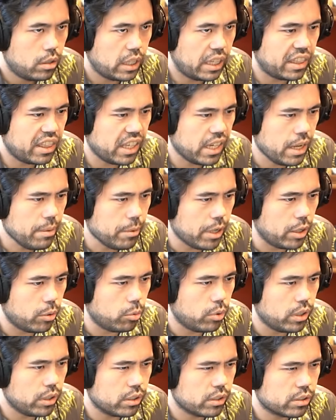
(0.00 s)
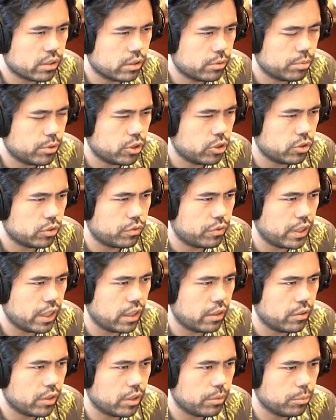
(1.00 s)
think I might win this because the is very
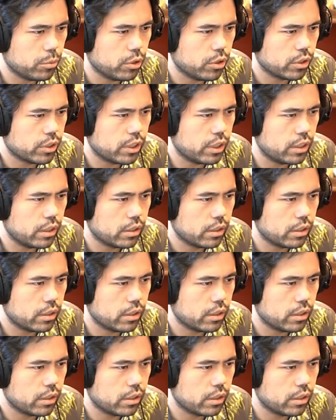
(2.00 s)
very murky